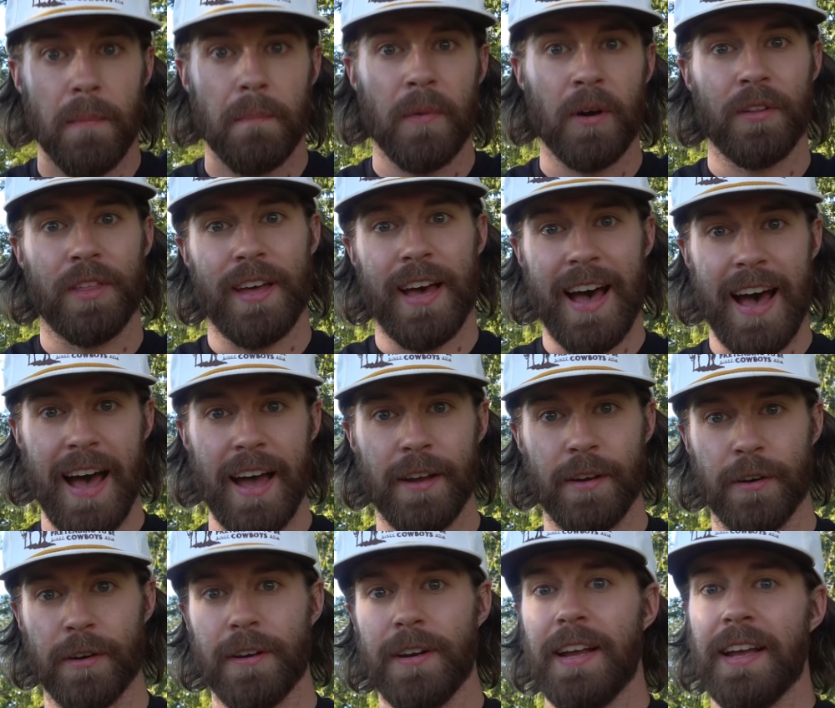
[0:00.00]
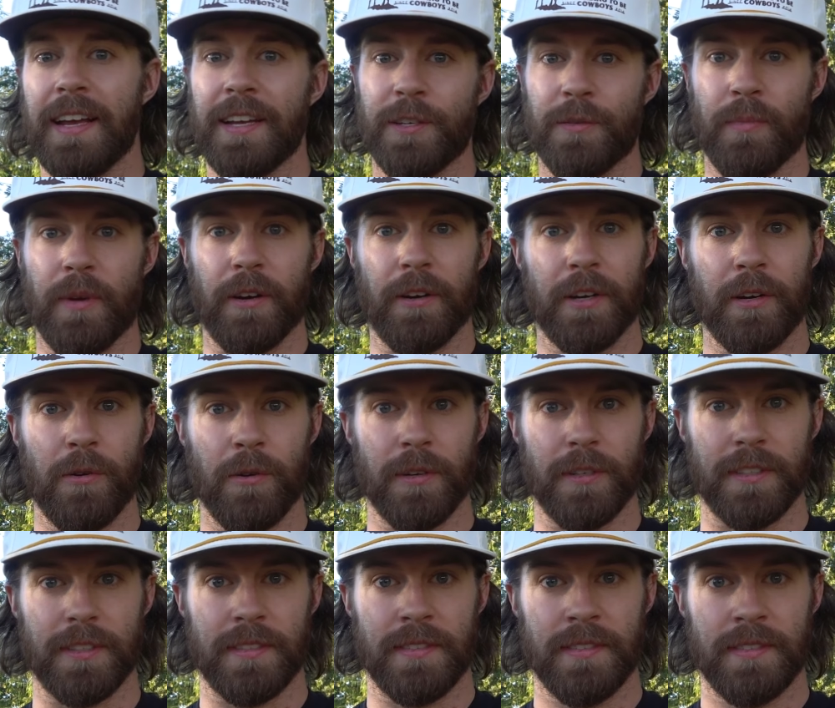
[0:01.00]
Martha Hyer as Mary
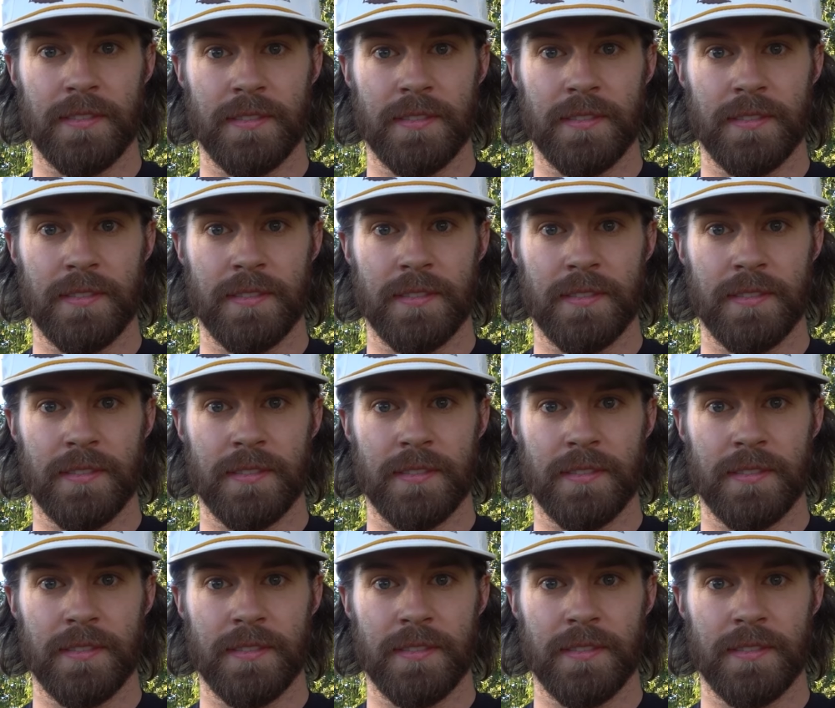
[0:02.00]
Gordon.